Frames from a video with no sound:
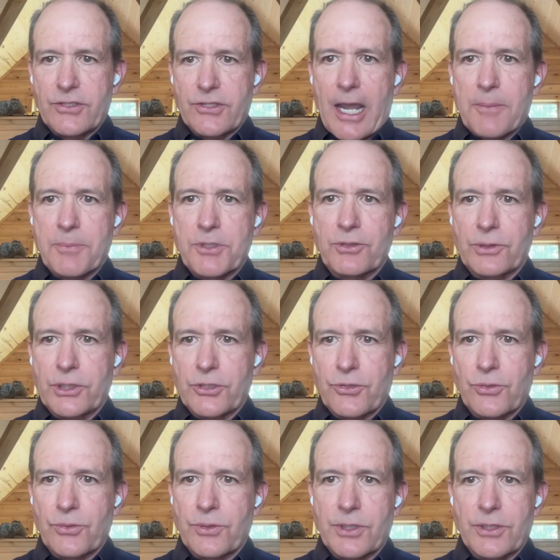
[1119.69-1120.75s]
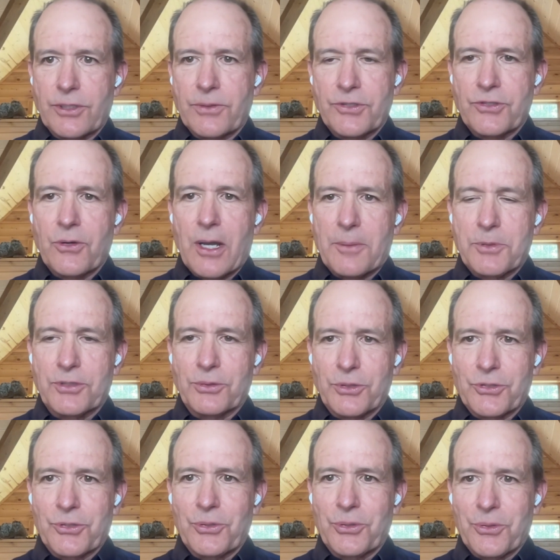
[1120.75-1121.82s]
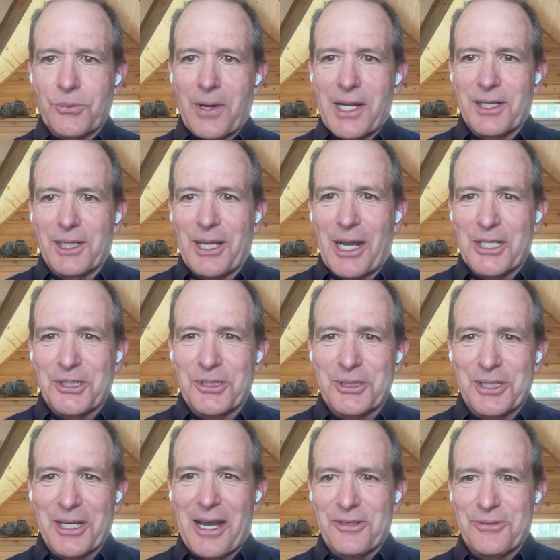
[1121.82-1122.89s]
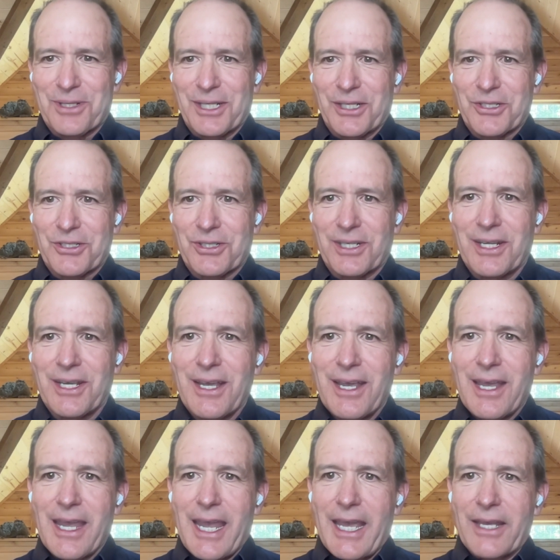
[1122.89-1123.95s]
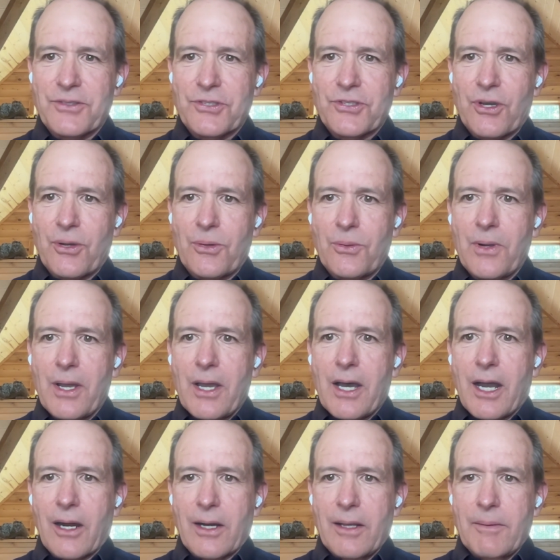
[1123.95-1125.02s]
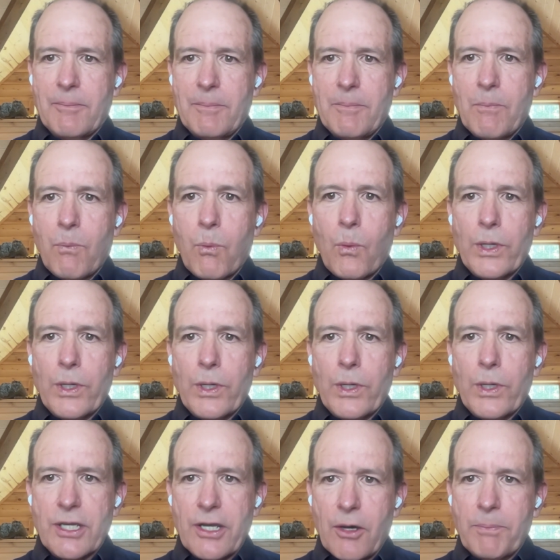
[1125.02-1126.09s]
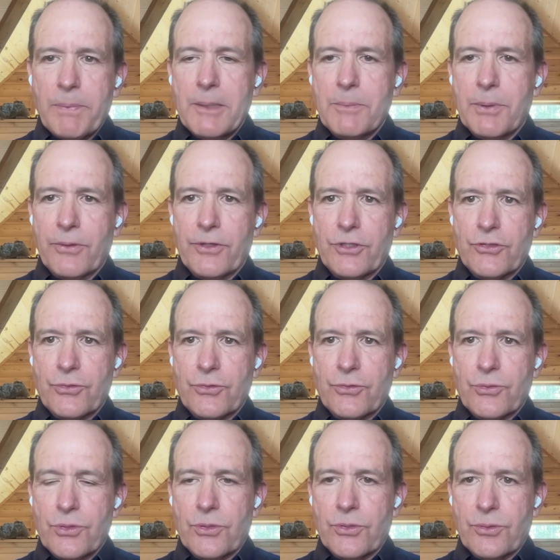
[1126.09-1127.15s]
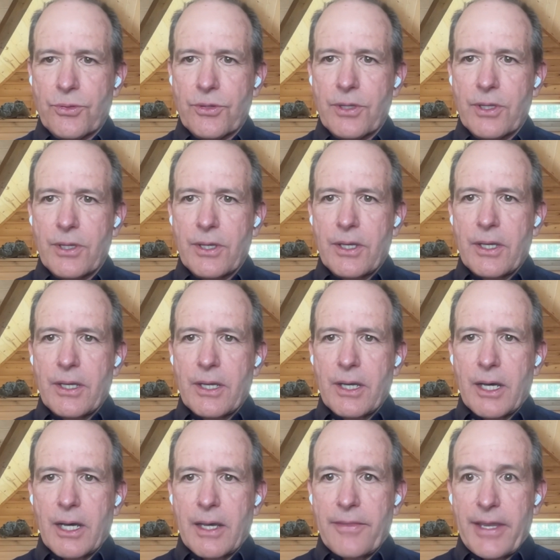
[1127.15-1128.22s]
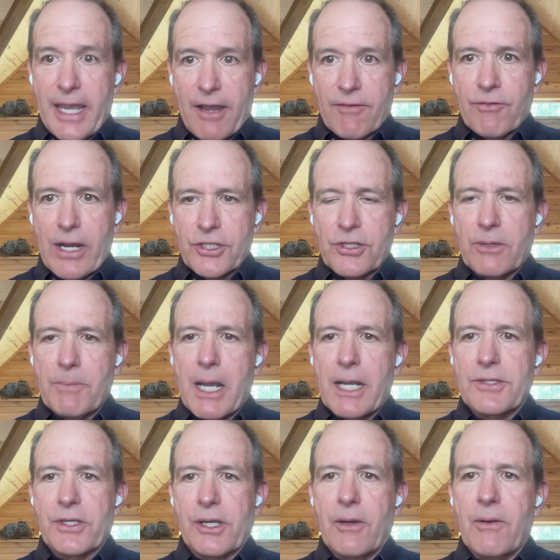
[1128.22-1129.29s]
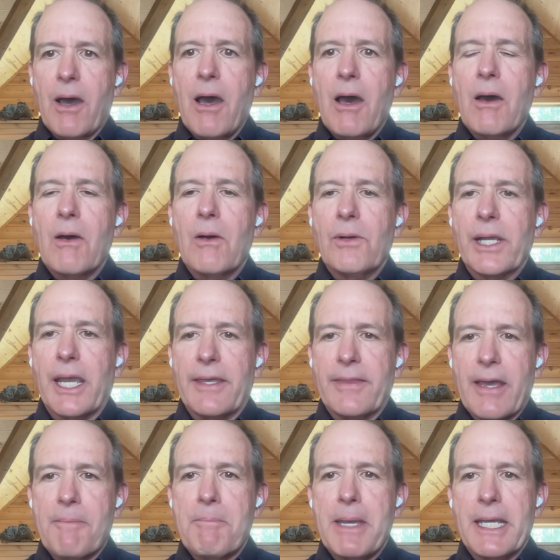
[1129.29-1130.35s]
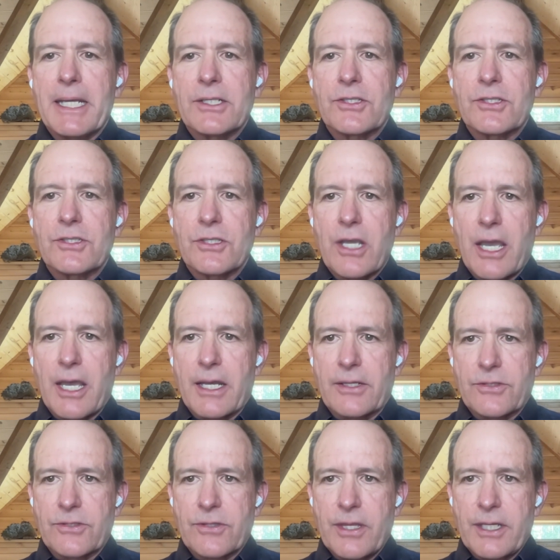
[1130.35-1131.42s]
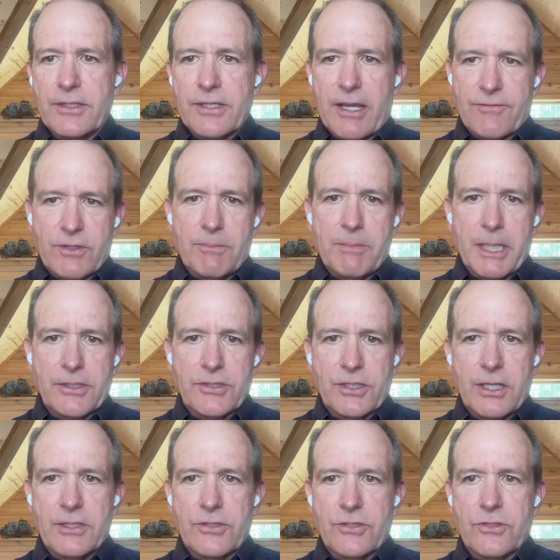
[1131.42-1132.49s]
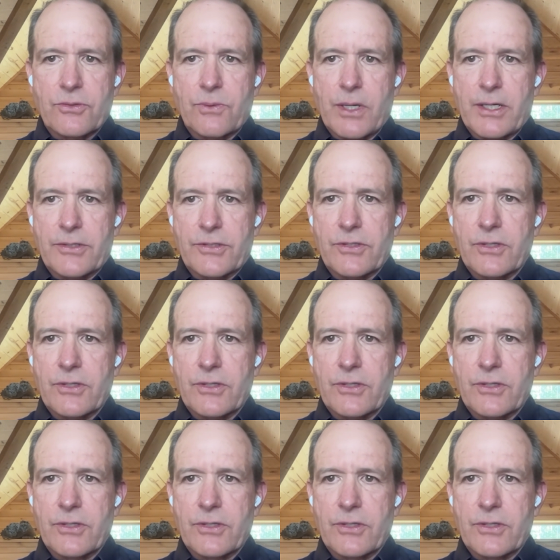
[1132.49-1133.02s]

absolutely true that there is no absolute truth right a logical contradiction and so our, when you tell people the truth uh, they have rational minds they go oh okay that makes sense things have to make sense to us